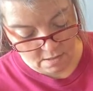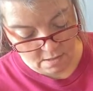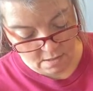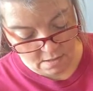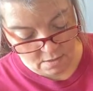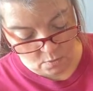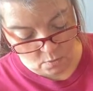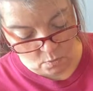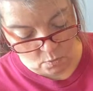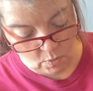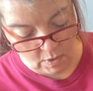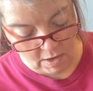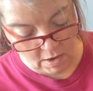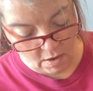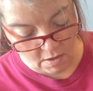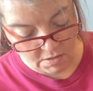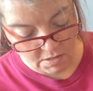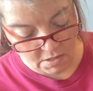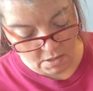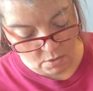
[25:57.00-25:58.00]
We
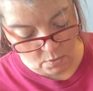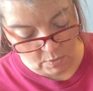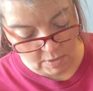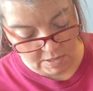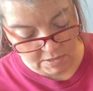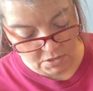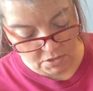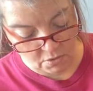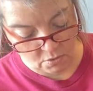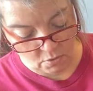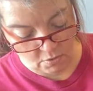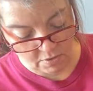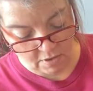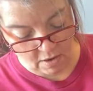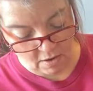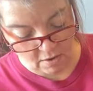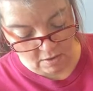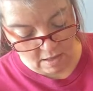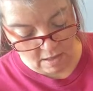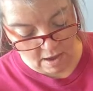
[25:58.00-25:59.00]
also went to North
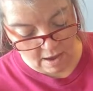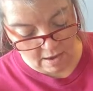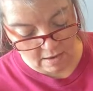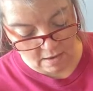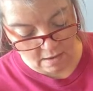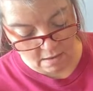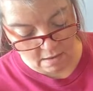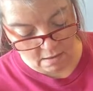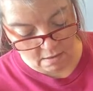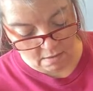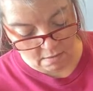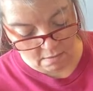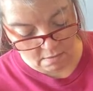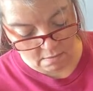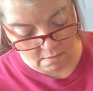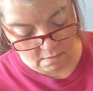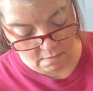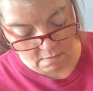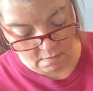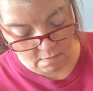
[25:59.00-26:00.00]
Carolina
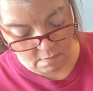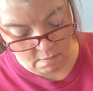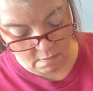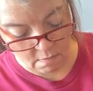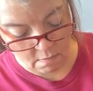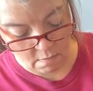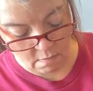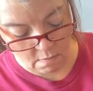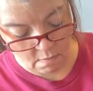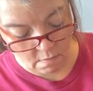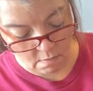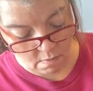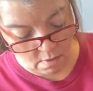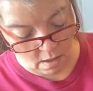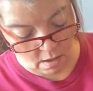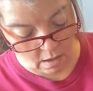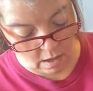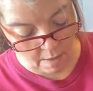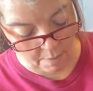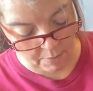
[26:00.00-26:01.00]
a
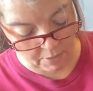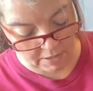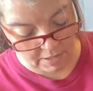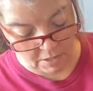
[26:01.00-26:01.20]
couple of years